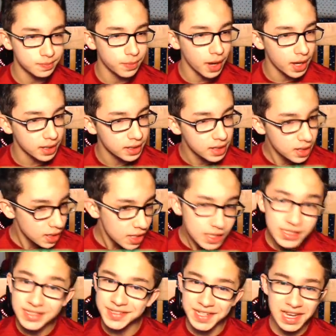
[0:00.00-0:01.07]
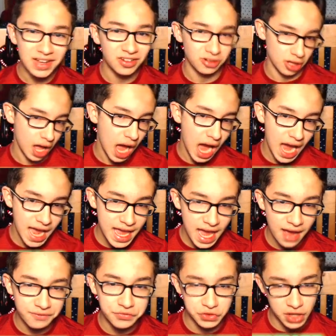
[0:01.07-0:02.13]
but still, I
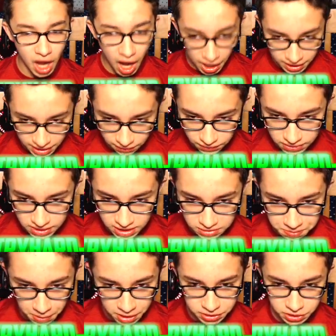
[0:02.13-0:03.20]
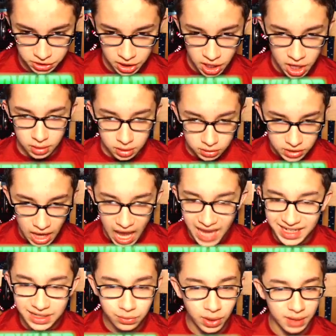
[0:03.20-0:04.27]
have not given this much to
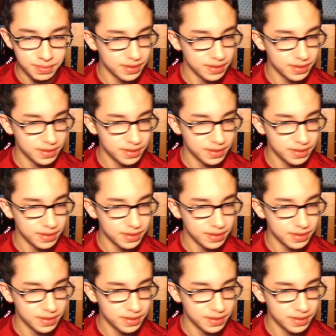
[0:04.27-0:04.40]
anyone